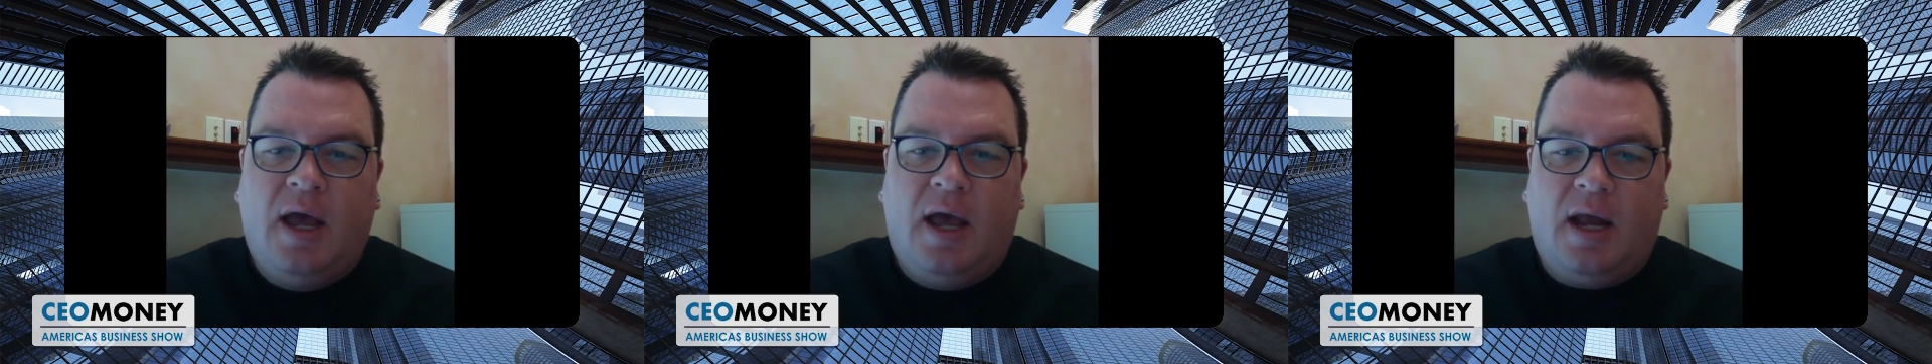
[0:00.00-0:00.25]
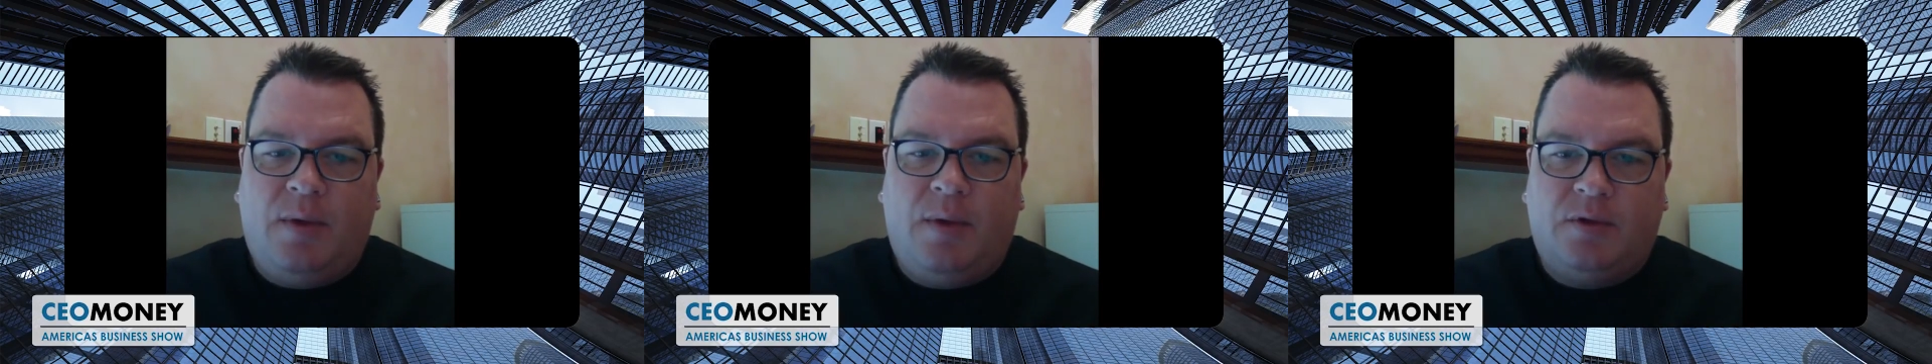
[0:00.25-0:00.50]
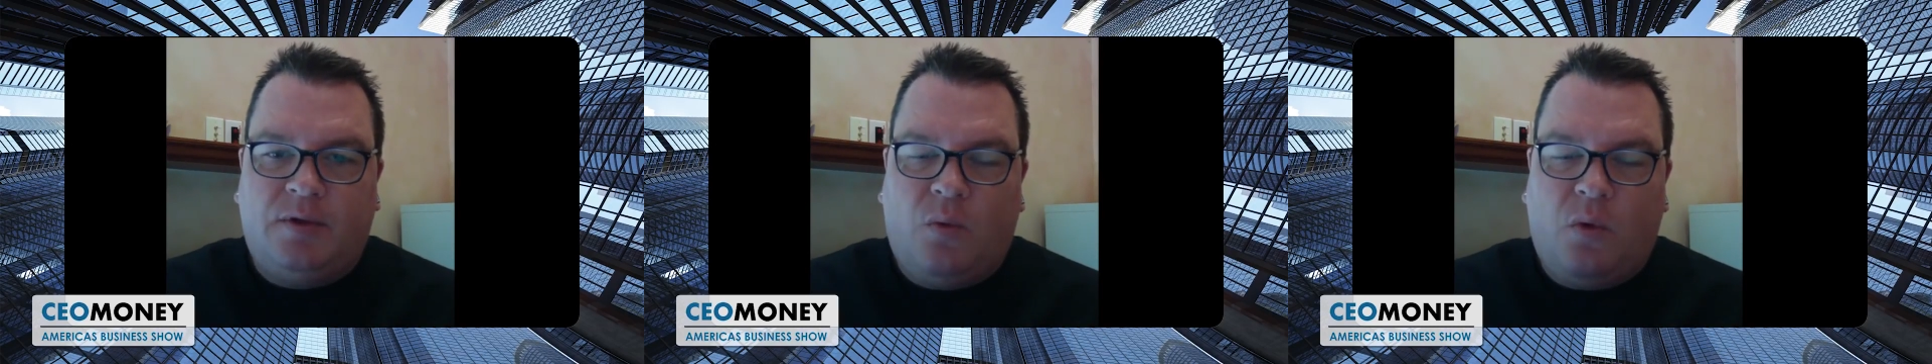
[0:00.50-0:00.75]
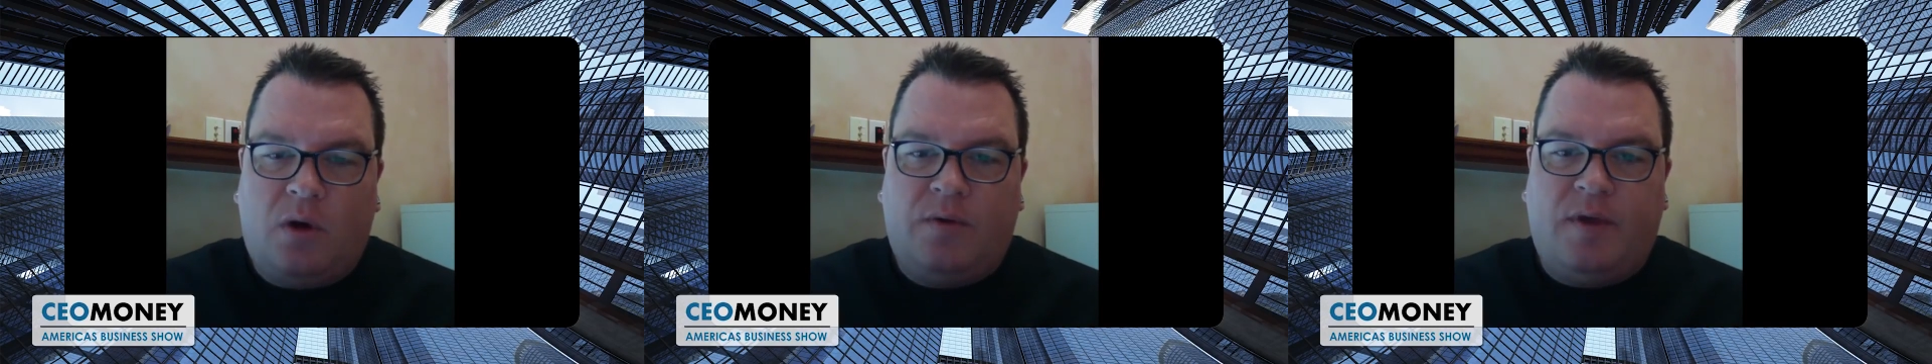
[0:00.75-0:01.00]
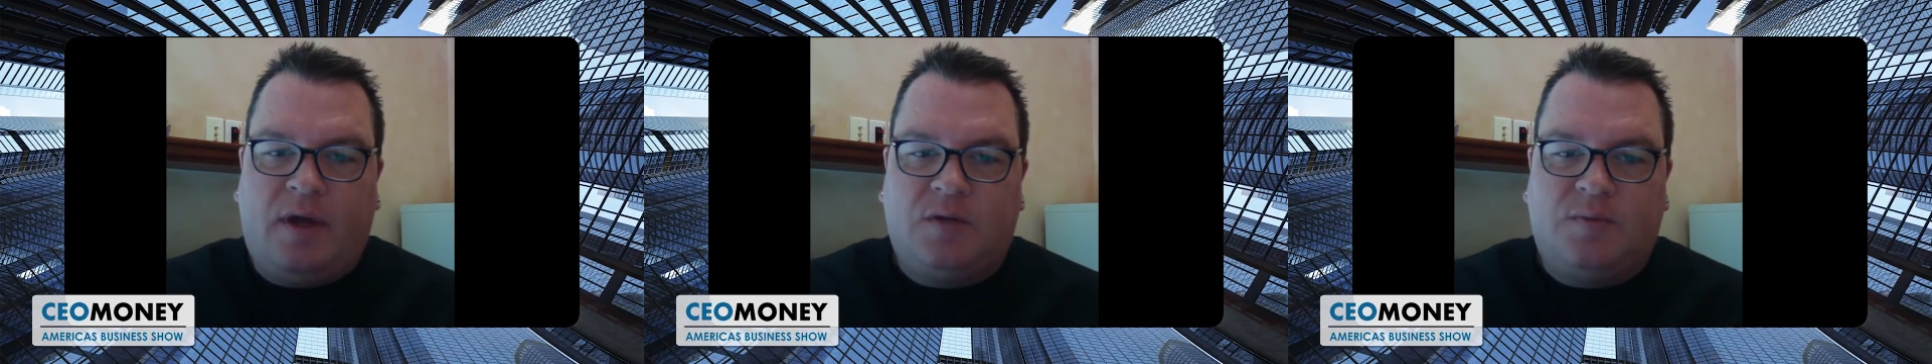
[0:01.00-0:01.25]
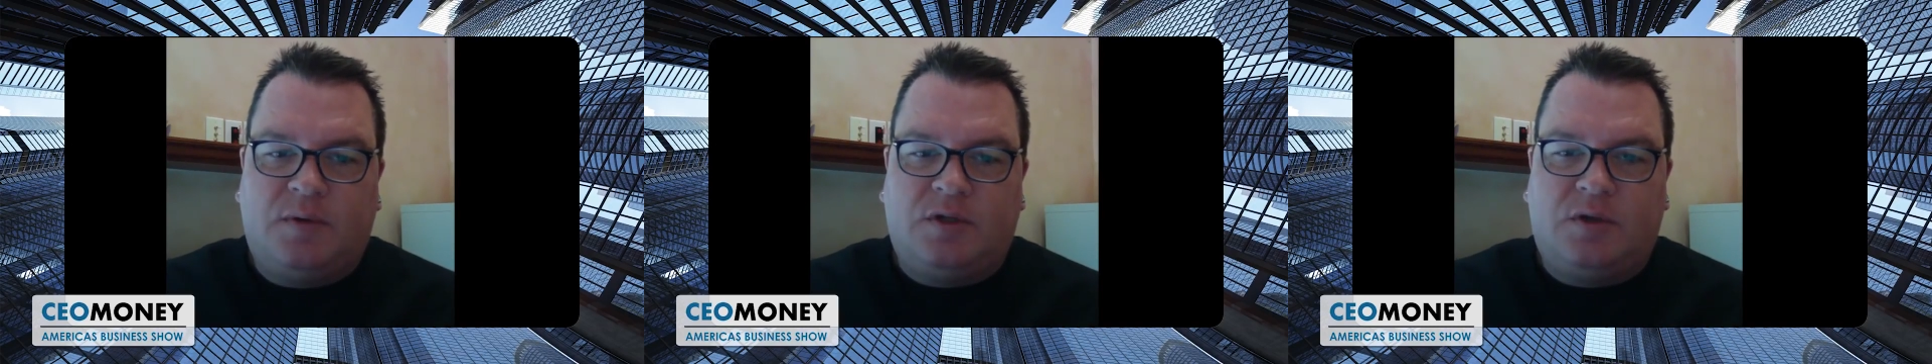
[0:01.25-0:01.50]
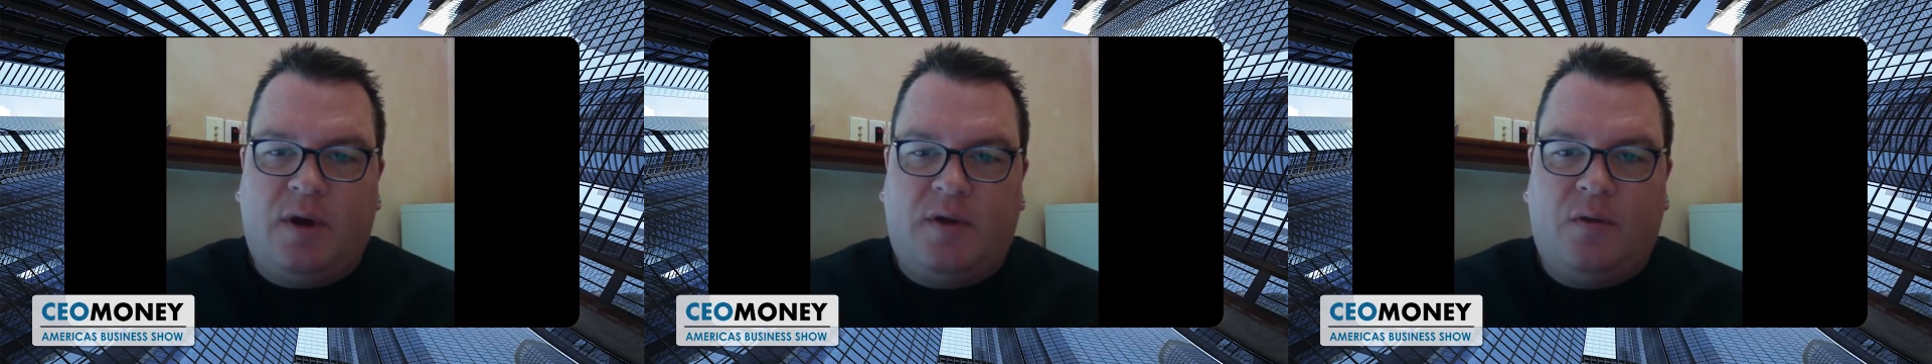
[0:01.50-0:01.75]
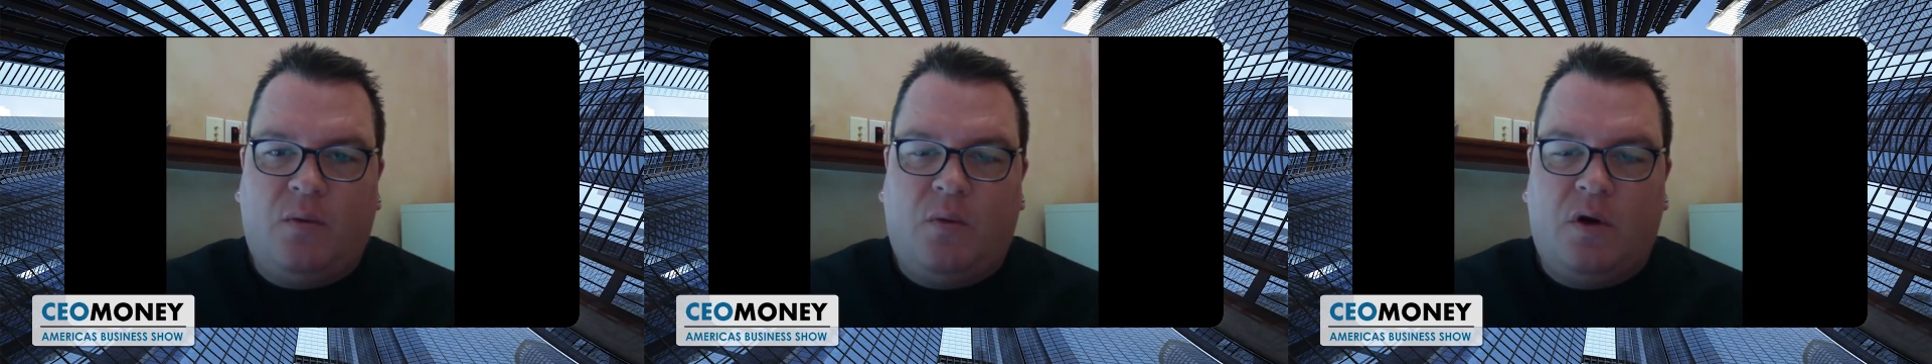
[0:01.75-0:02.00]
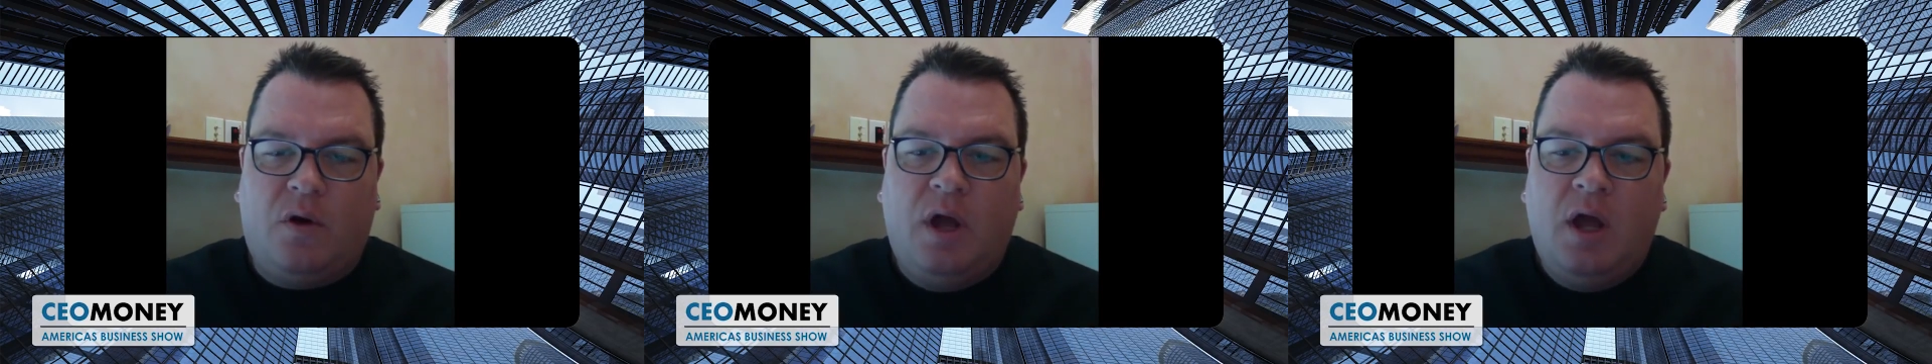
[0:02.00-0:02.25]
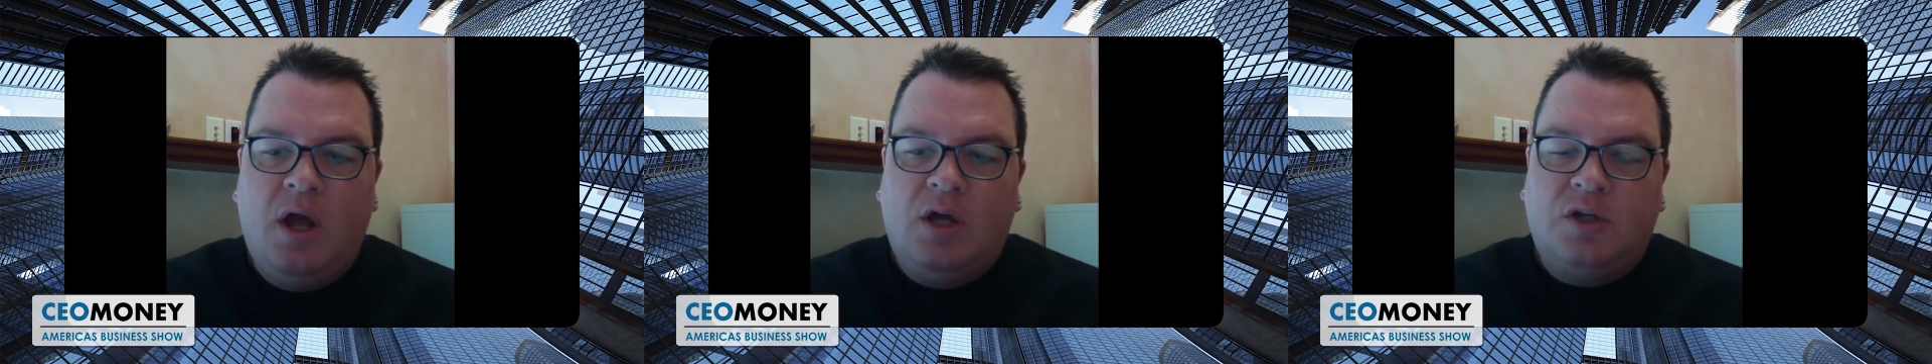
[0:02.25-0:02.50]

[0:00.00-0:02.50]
and I'm able to work with experts around the world.